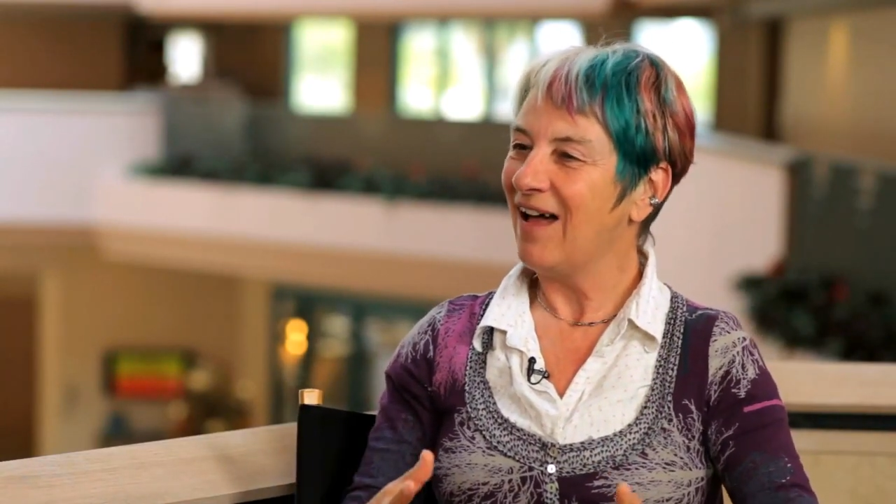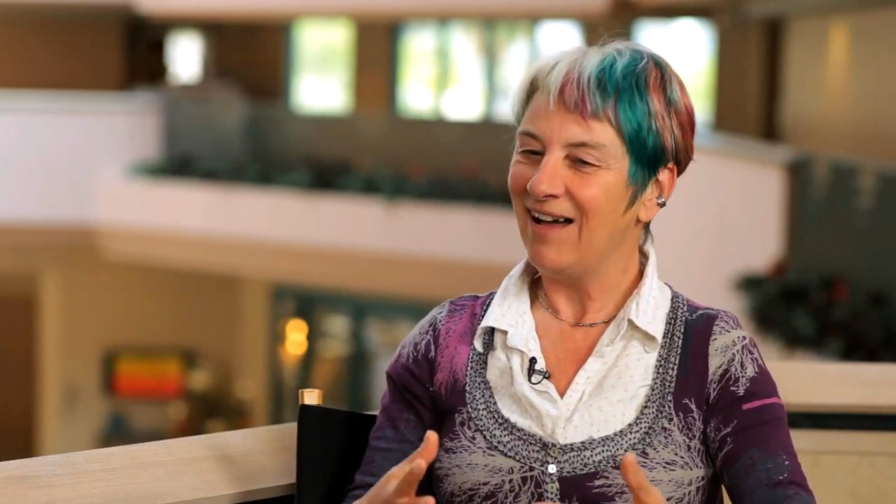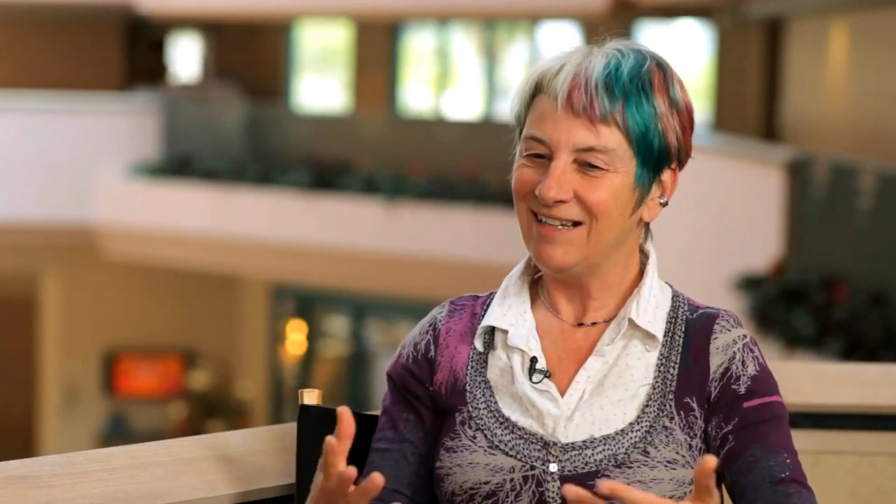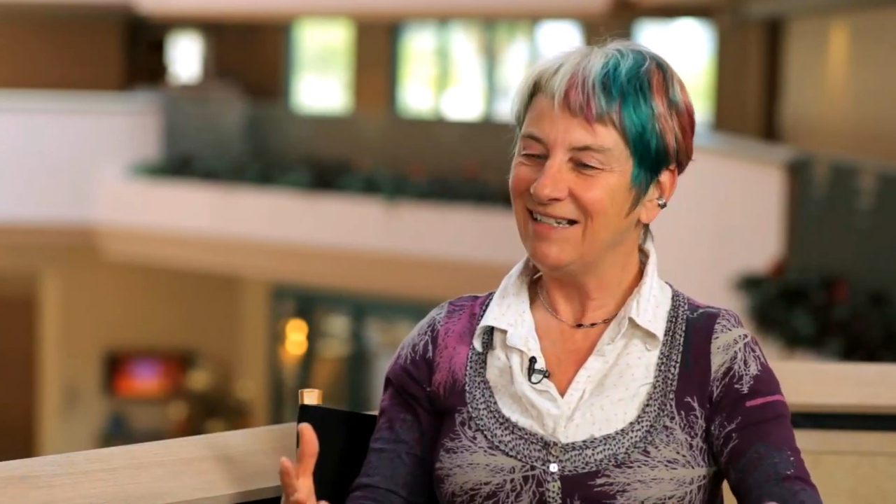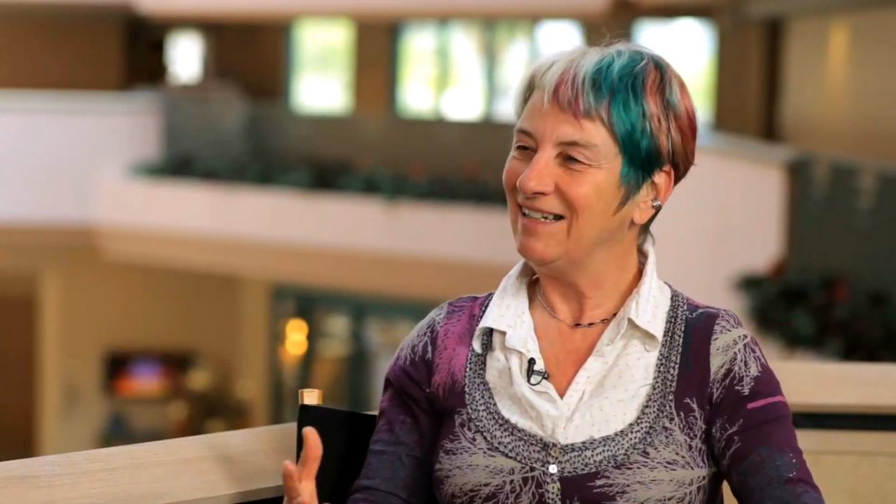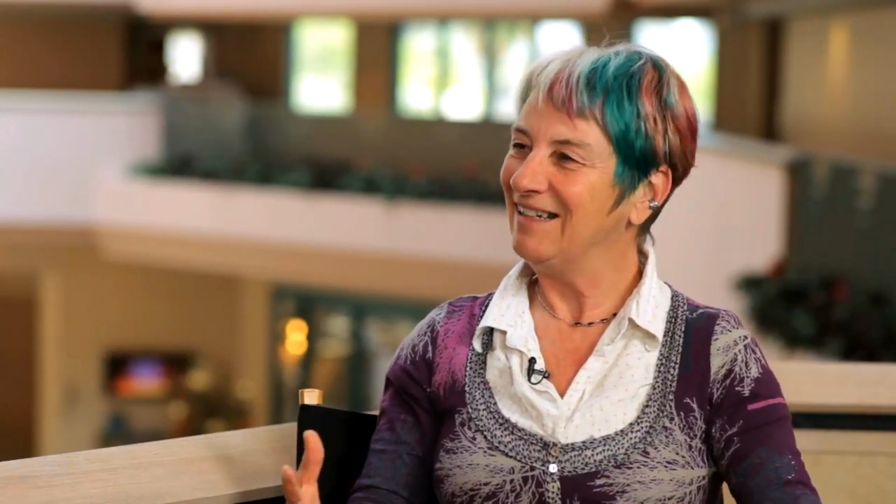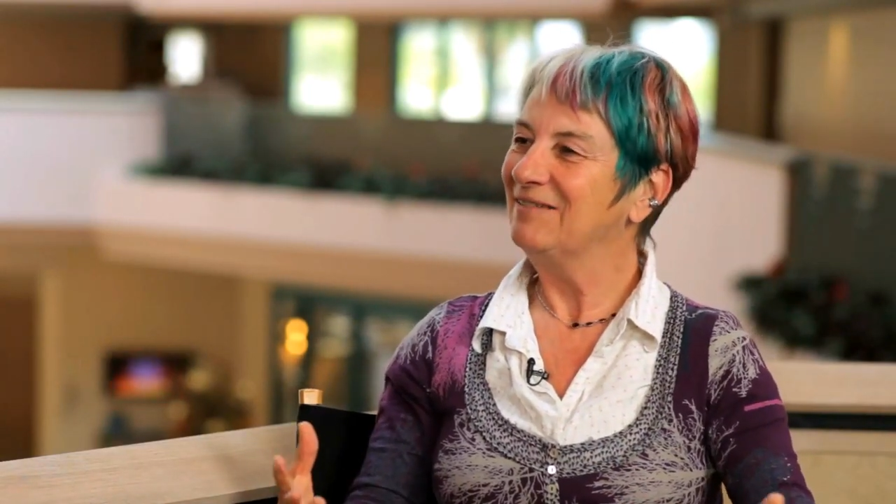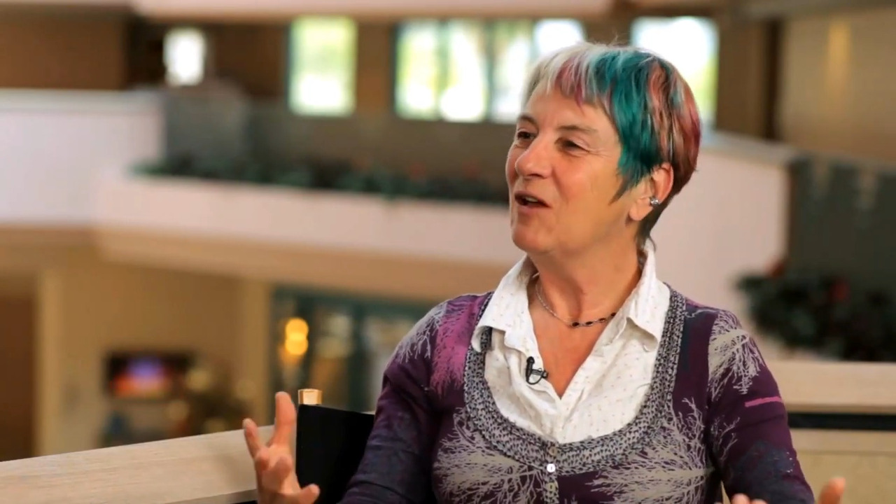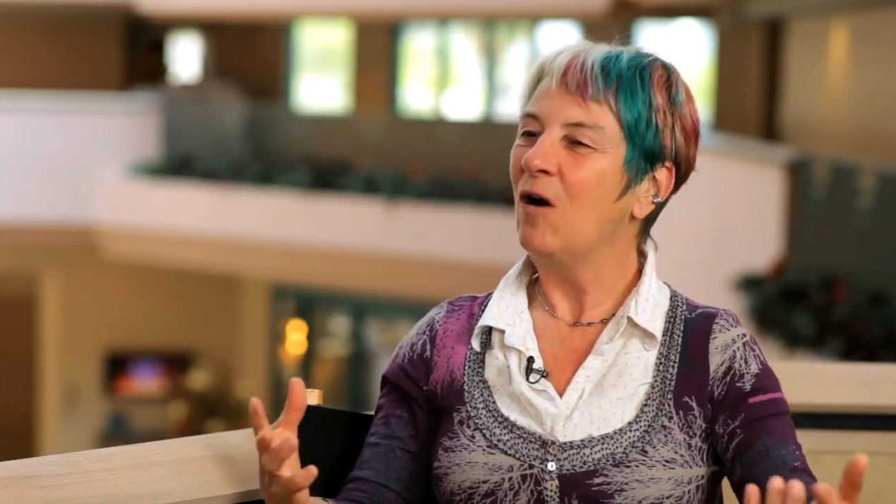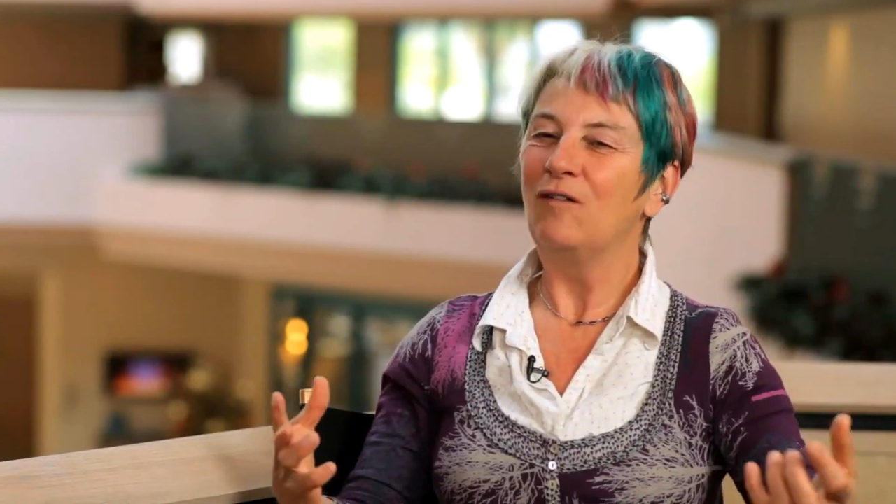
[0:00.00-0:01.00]
idea
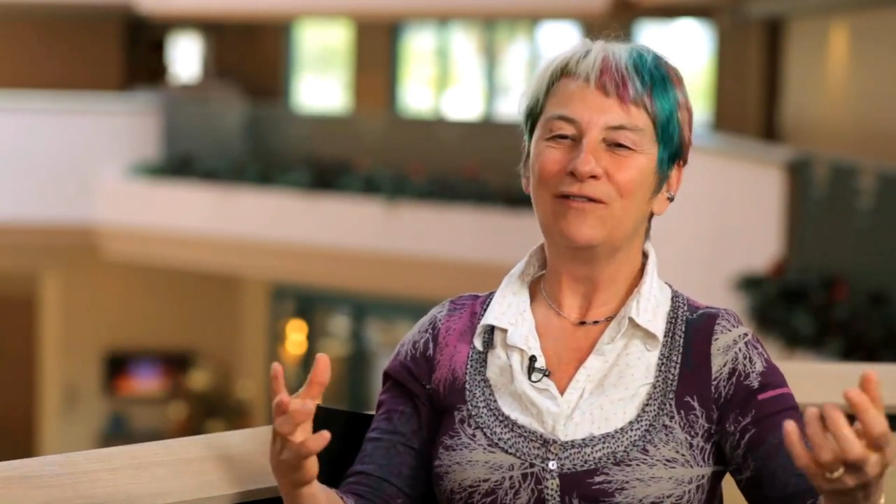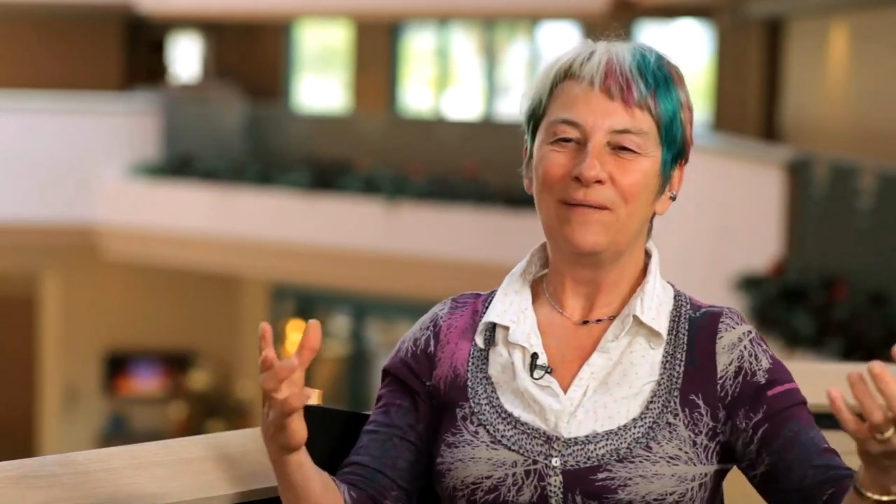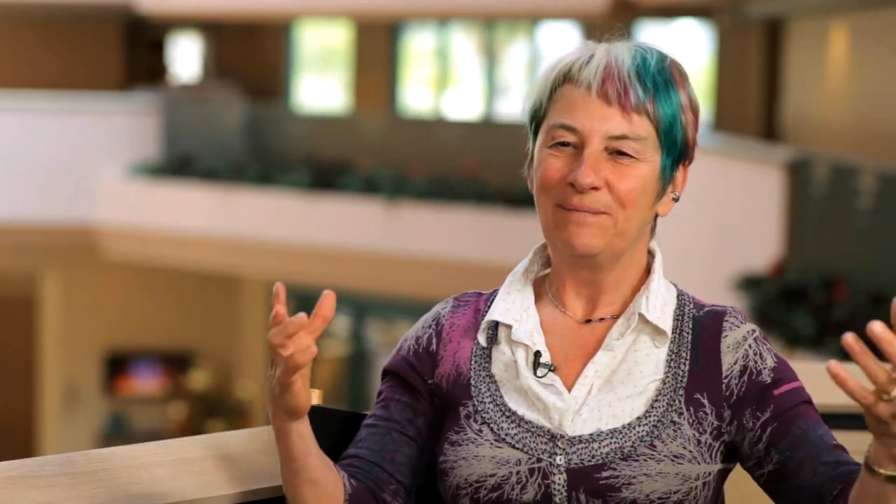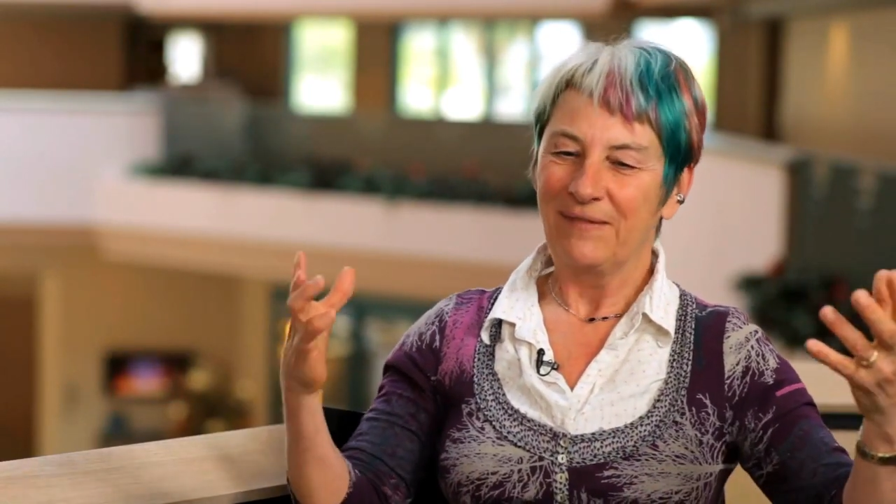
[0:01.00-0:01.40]
of